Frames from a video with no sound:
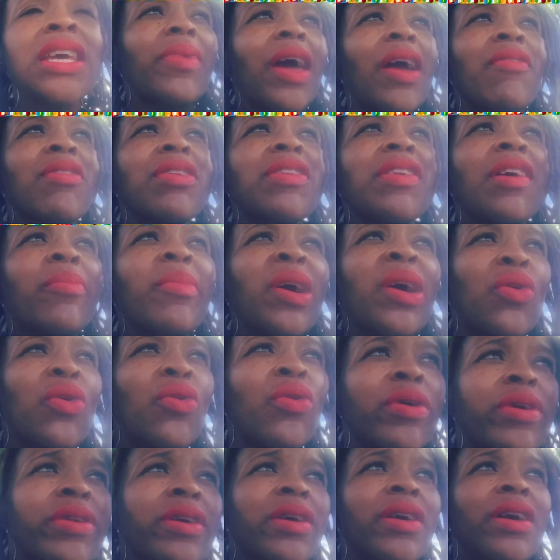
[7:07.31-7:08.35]
Every time I
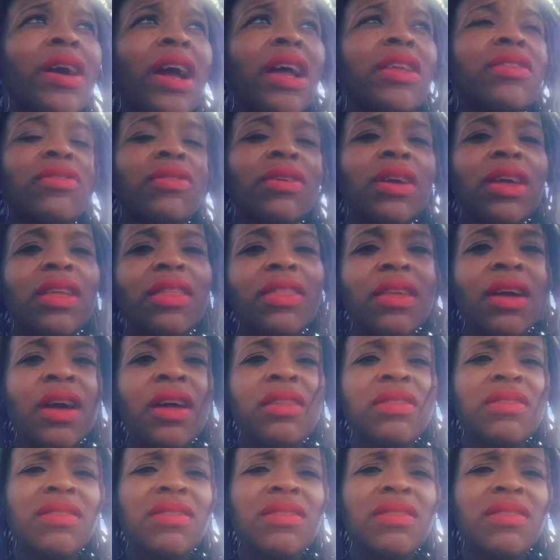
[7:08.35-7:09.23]
order, I do get a